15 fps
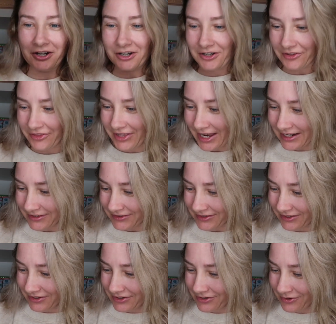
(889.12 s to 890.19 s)
oh, that
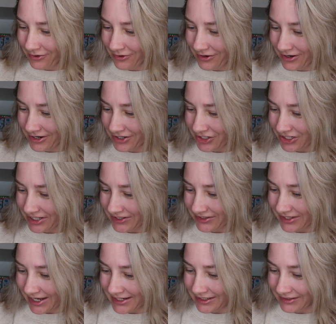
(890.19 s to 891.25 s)
is
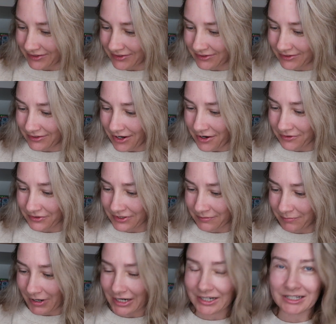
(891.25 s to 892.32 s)
gorgeous, and it's so
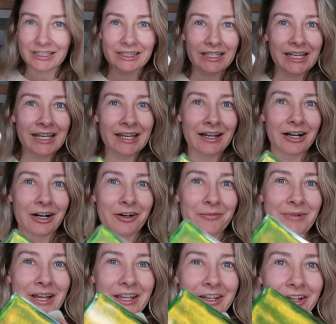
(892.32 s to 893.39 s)
sparkly. Oh
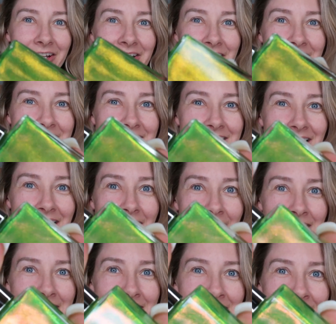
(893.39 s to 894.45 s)
my goodness,
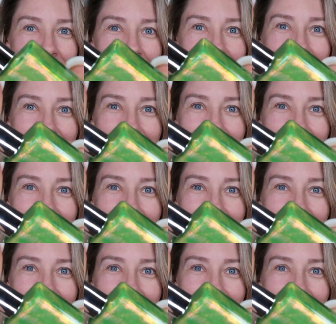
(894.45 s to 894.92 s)
I